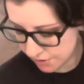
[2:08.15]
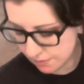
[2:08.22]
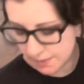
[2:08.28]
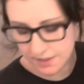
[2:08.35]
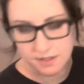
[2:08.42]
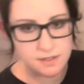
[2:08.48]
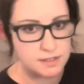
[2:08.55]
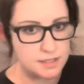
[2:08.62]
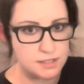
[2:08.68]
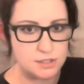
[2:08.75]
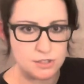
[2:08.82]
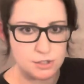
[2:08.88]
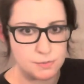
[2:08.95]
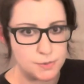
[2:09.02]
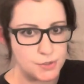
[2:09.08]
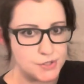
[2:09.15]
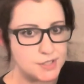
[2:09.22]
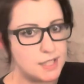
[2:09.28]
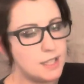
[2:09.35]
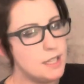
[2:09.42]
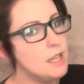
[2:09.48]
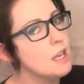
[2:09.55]
But the Denatured
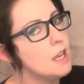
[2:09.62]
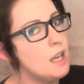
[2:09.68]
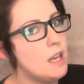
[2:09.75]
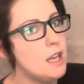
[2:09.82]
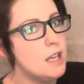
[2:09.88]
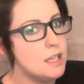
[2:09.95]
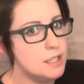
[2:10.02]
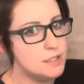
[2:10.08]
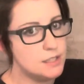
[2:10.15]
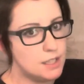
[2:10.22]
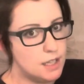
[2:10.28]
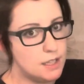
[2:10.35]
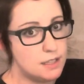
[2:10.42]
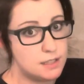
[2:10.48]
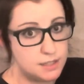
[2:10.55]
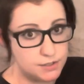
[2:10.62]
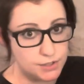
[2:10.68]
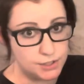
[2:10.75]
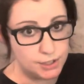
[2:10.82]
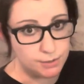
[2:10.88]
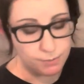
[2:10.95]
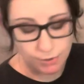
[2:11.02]
Bullseye is a
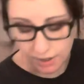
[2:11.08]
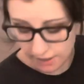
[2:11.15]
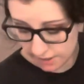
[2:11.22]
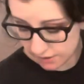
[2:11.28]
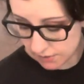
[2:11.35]
good product.